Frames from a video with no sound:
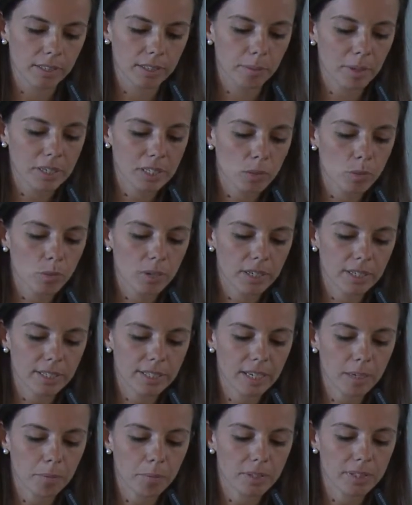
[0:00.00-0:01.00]
vascular
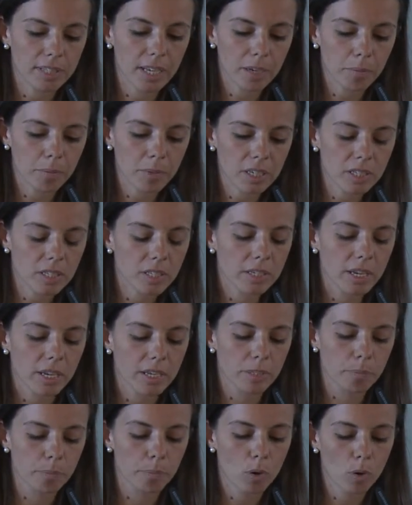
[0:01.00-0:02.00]
damage
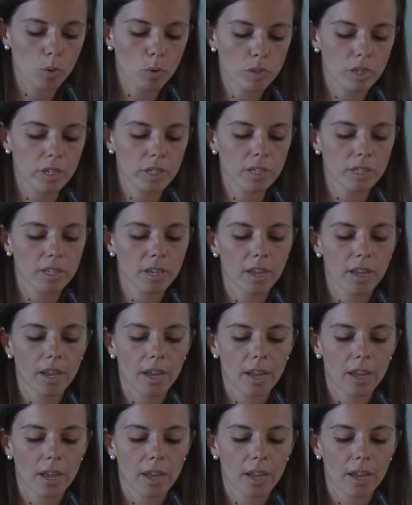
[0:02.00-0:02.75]
exposes